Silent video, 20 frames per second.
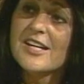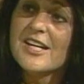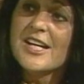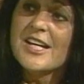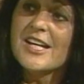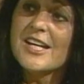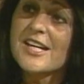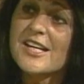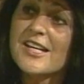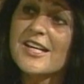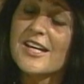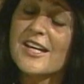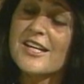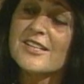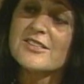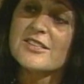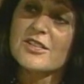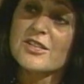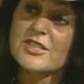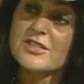it as
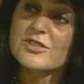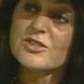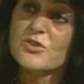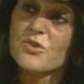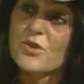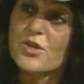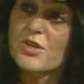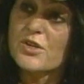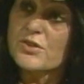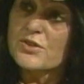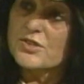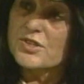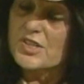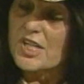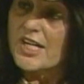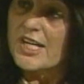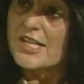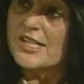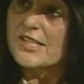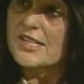a historical
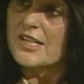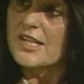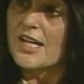site,